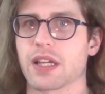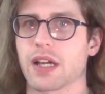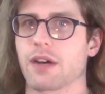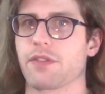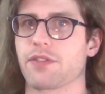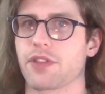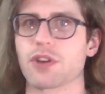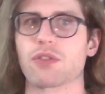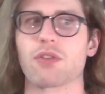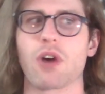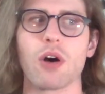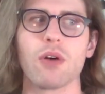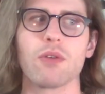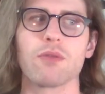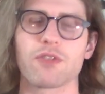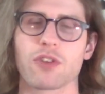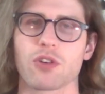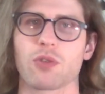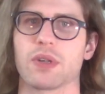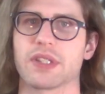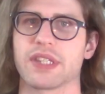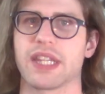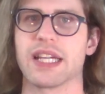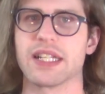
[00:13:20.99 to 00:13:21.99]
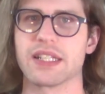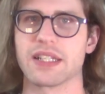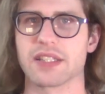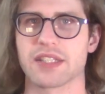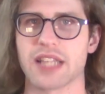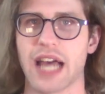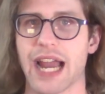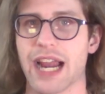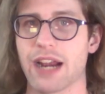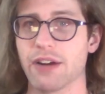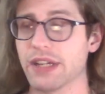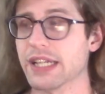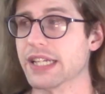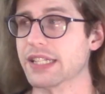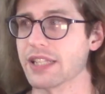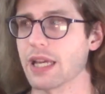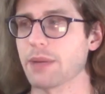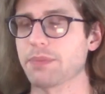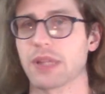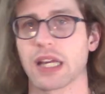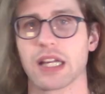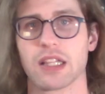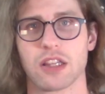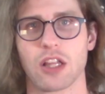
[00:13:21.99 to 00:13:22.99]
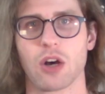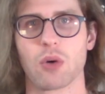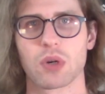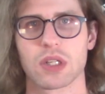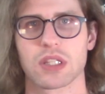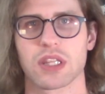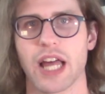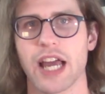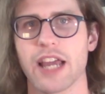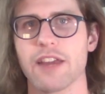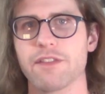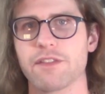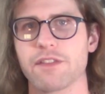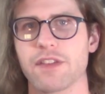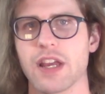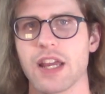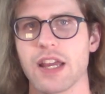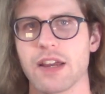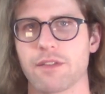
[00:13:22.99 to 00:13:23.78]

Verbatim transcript: of their own for what they desired, except a lower life,